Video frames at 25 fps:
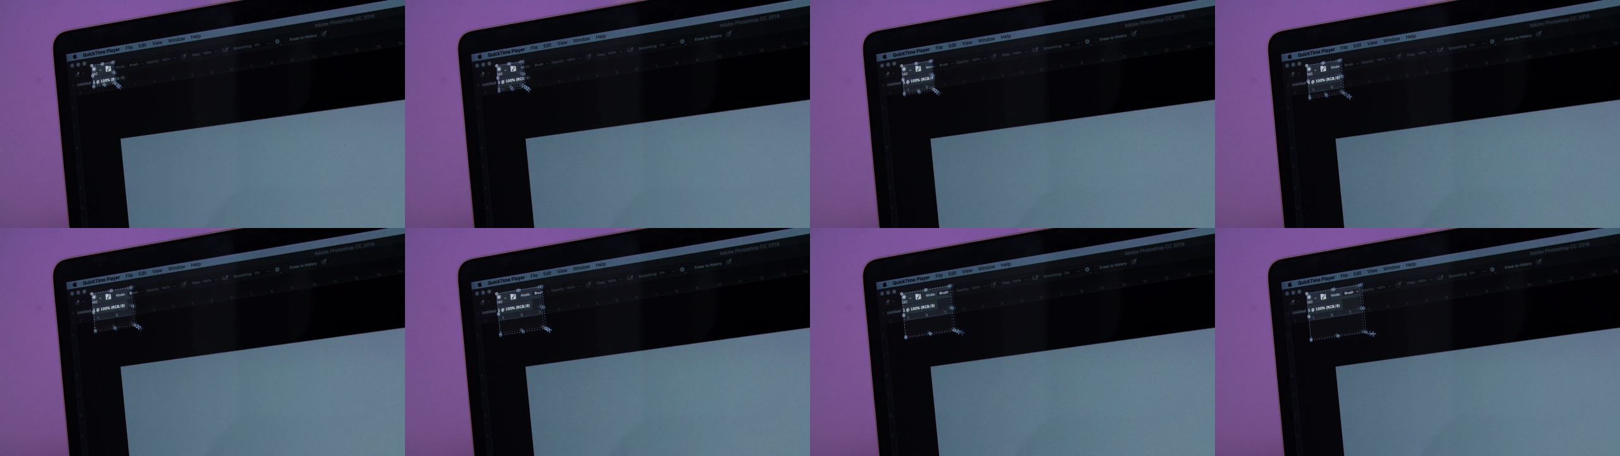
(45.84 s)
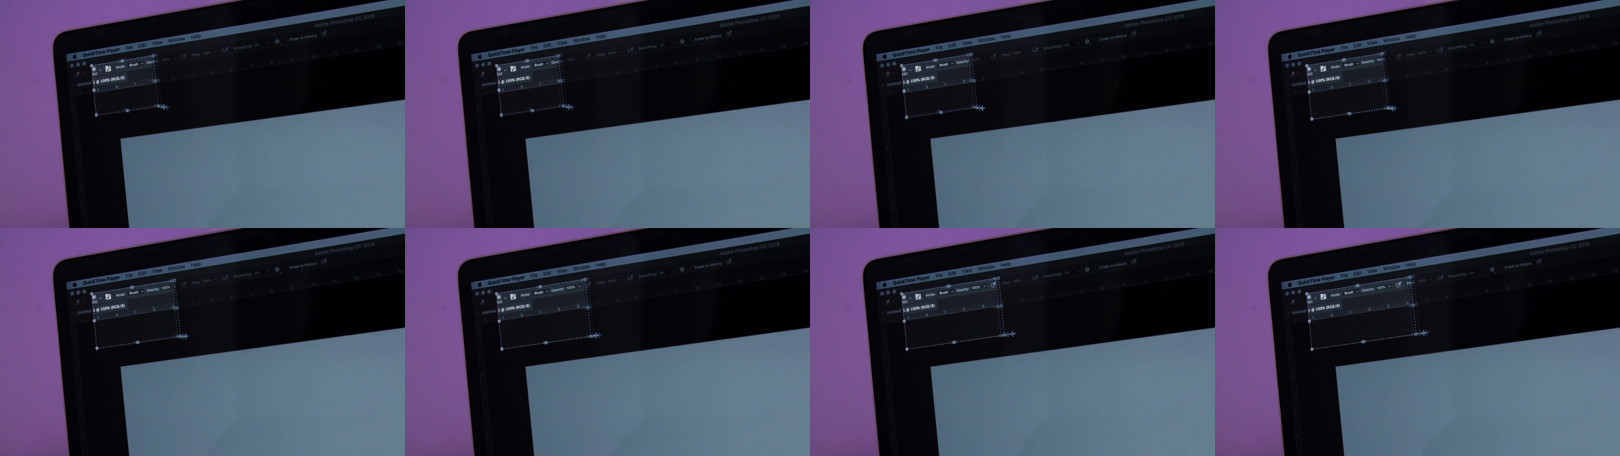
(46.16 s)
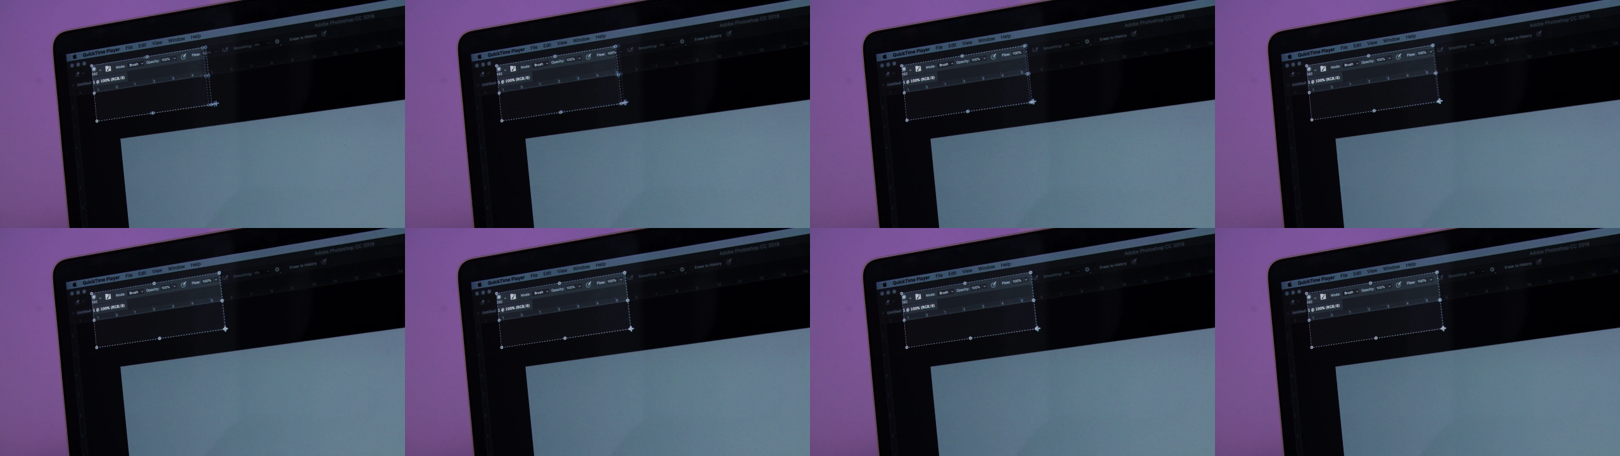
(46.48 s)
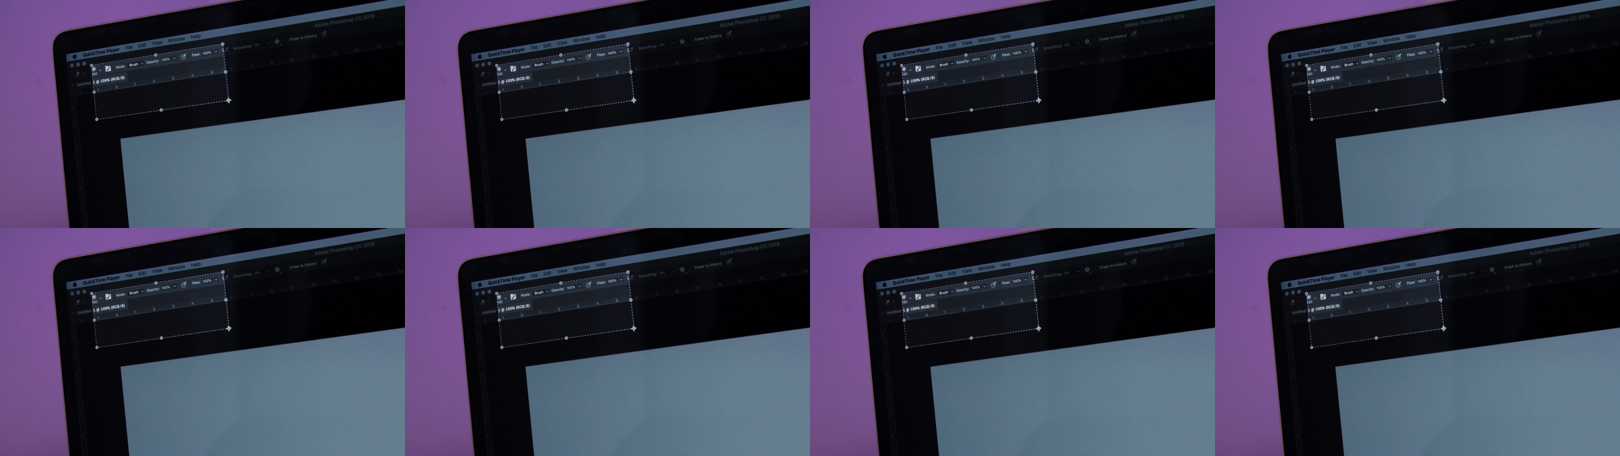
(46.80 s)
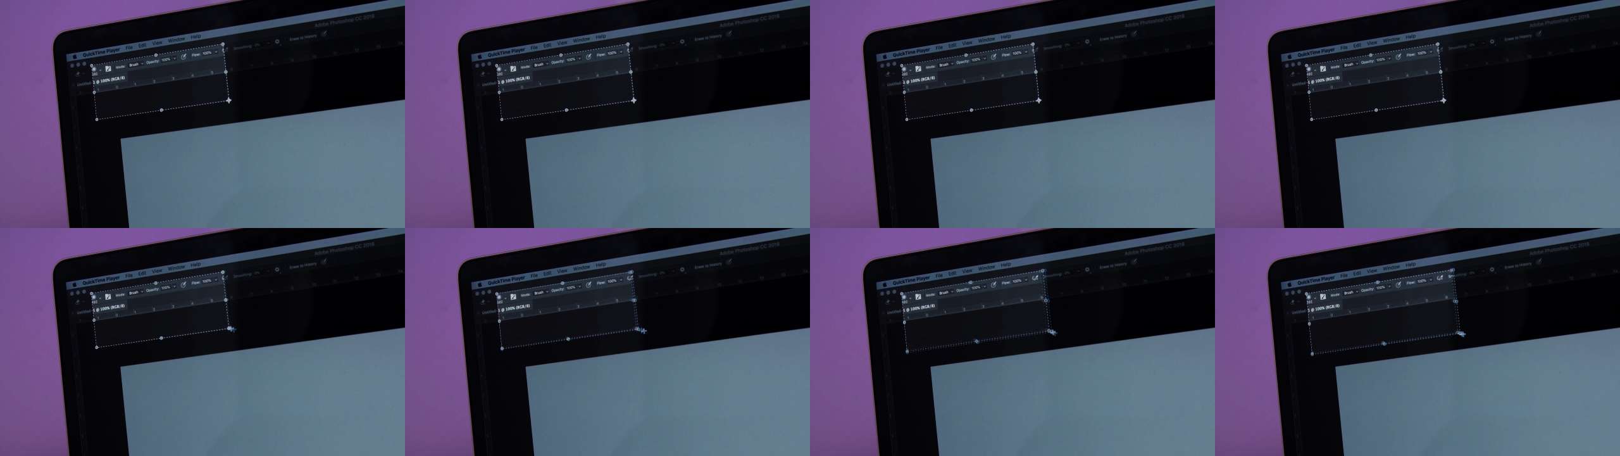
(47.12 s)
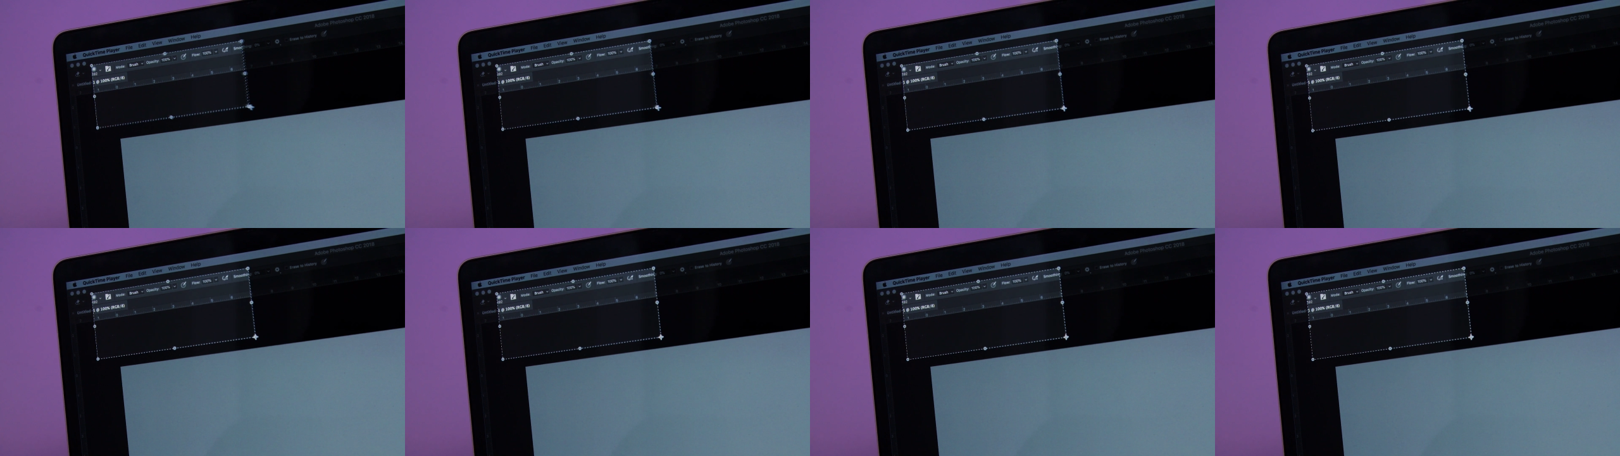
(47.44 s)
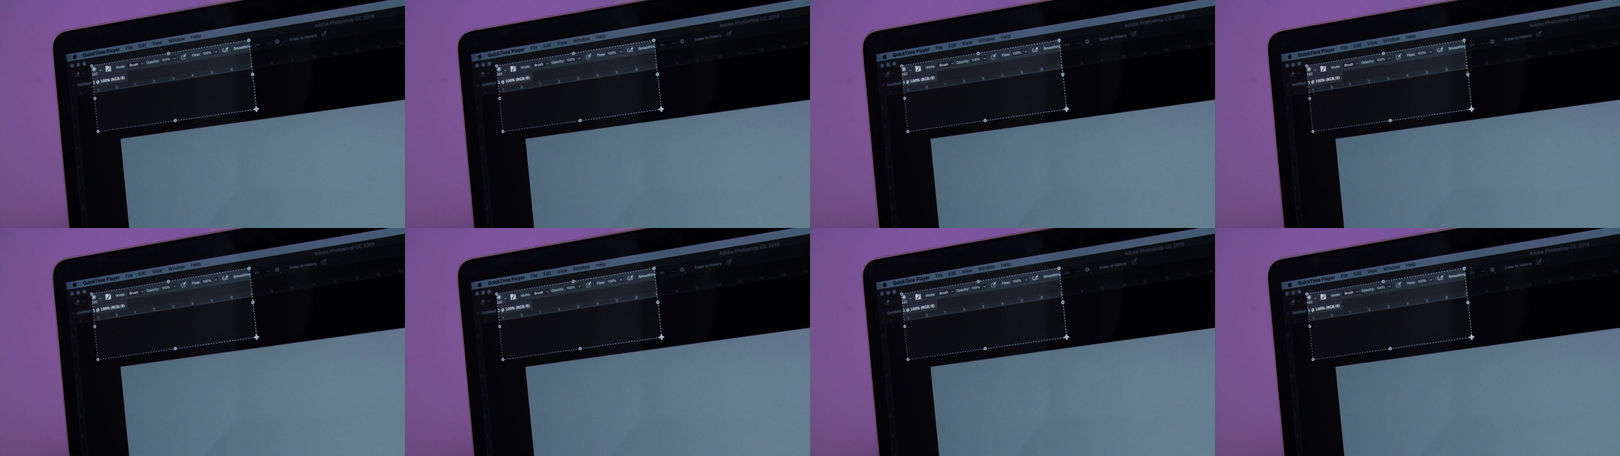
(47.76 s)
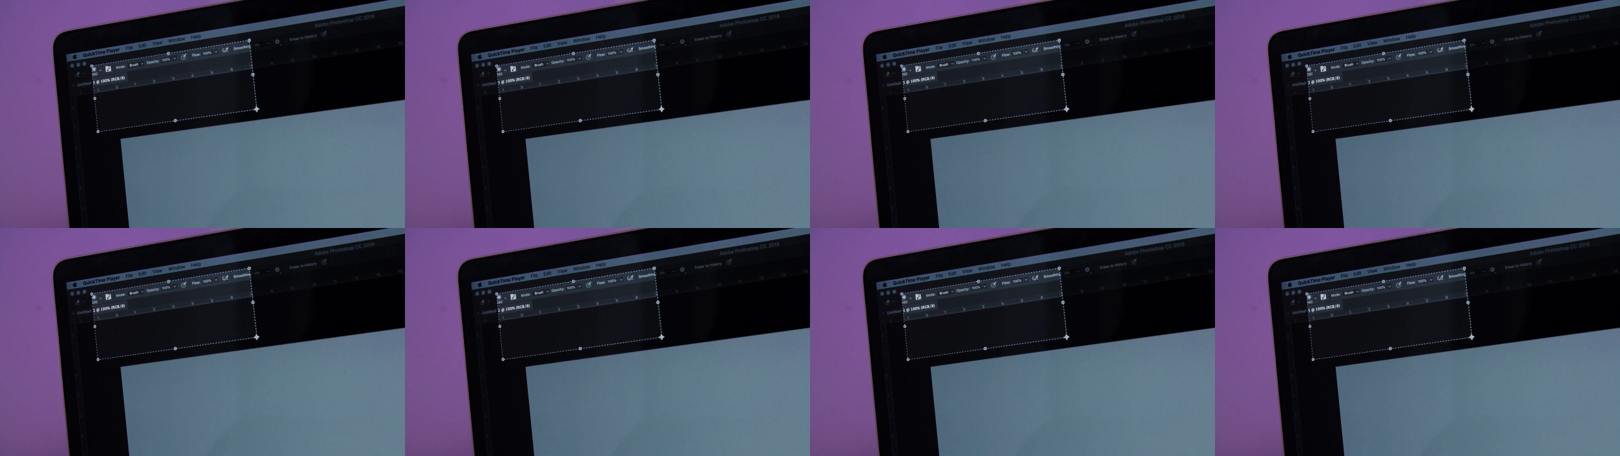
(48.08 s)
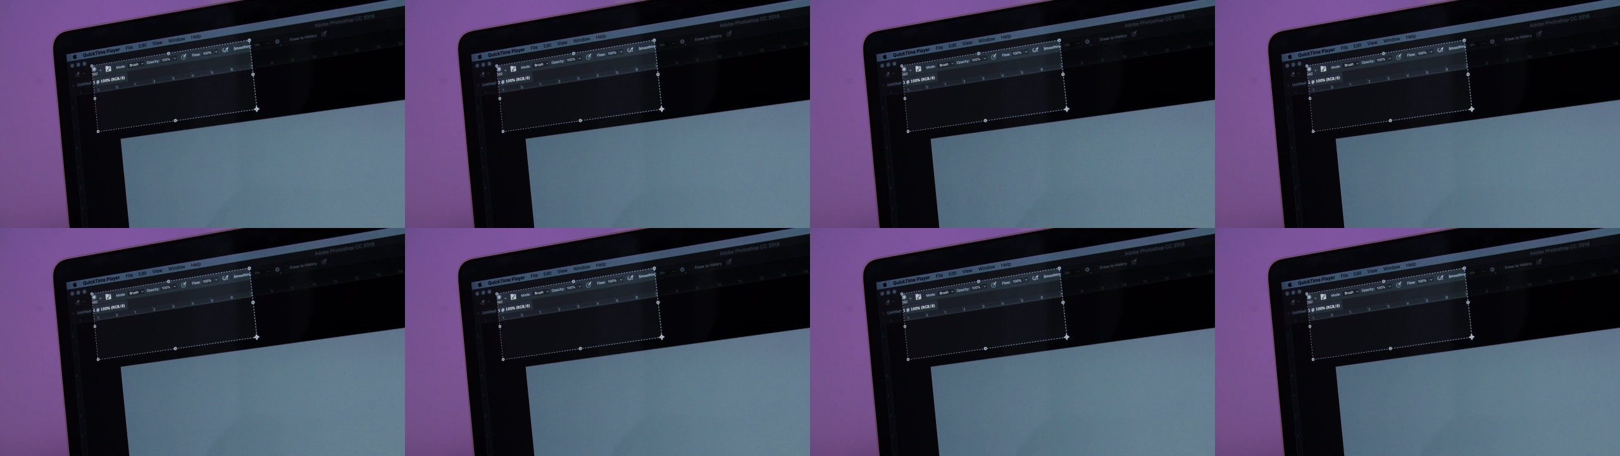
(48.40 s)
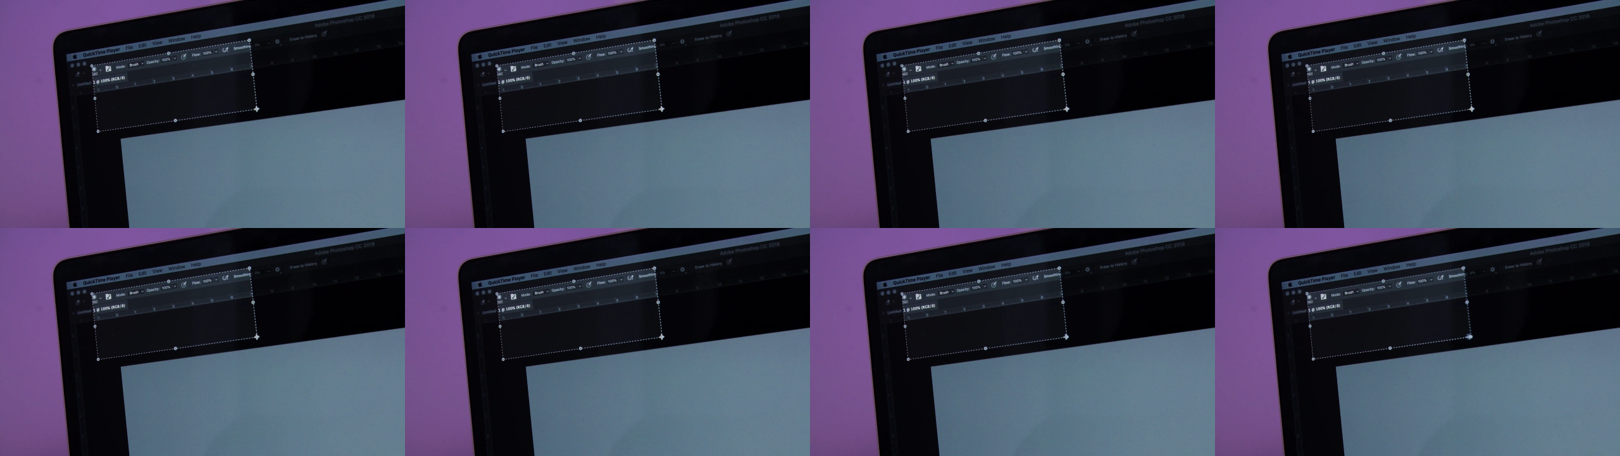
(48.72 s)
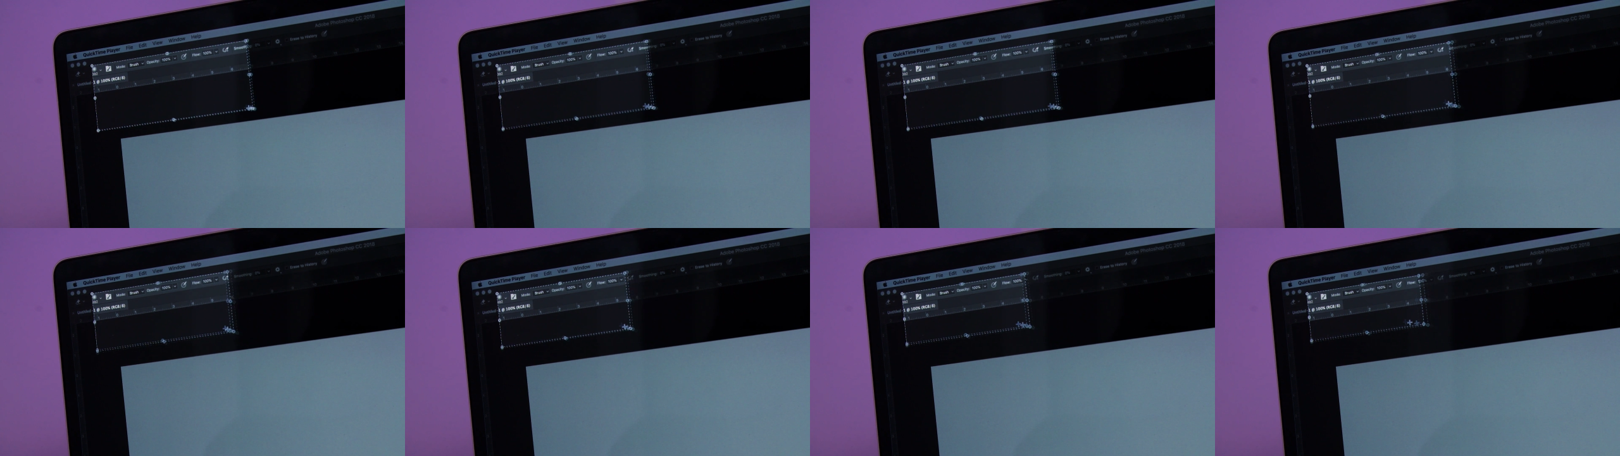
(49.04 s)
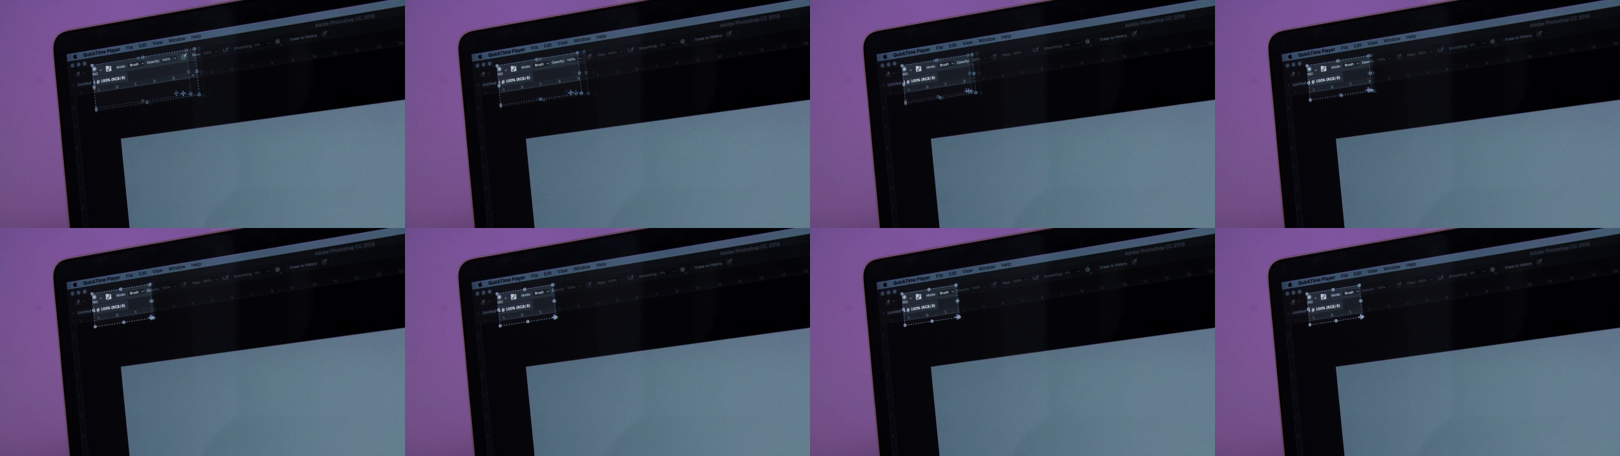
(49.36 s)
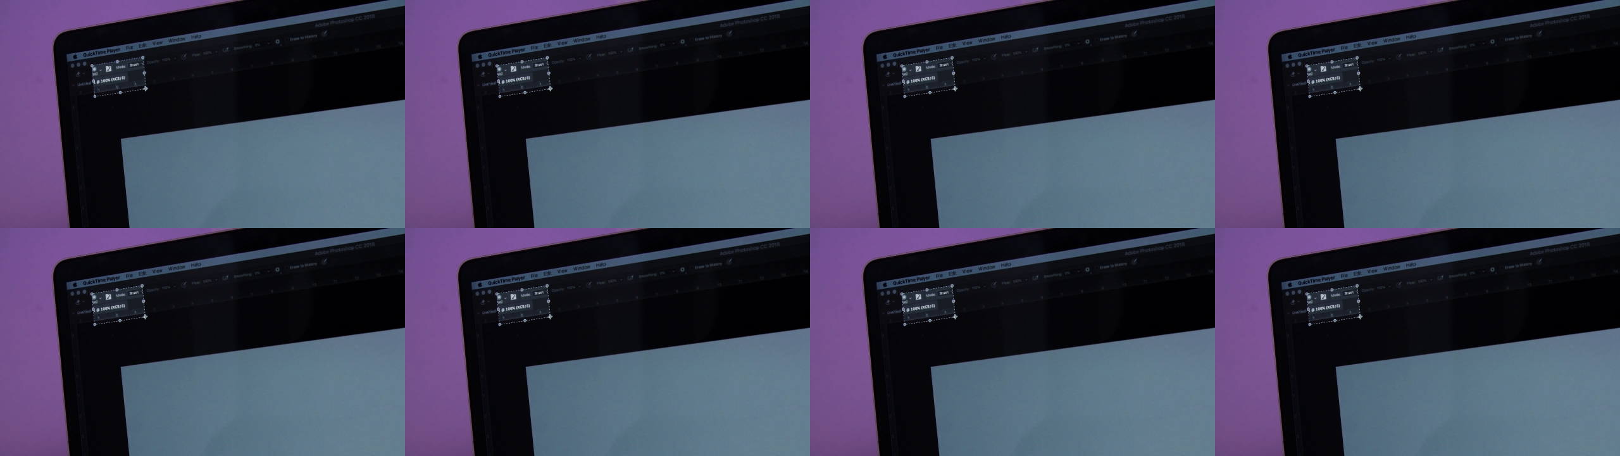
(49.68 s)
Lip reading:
(no speaker visible)